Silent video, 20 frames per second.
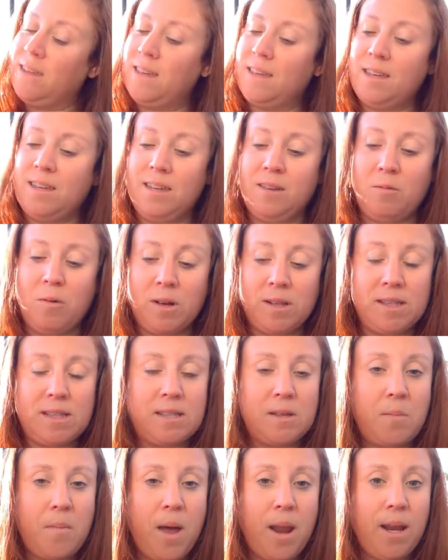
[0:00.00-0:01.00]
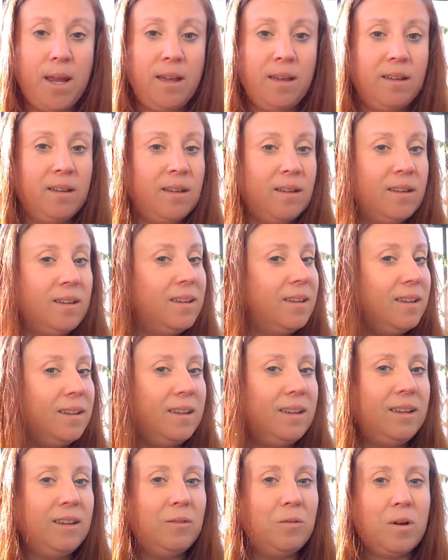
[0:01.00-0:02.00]
he wants some money.
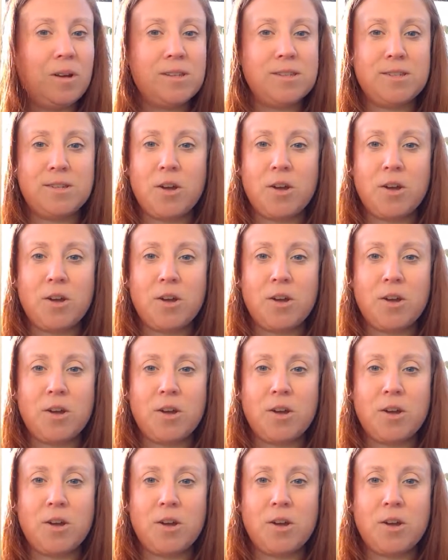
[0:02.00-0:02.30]
He wants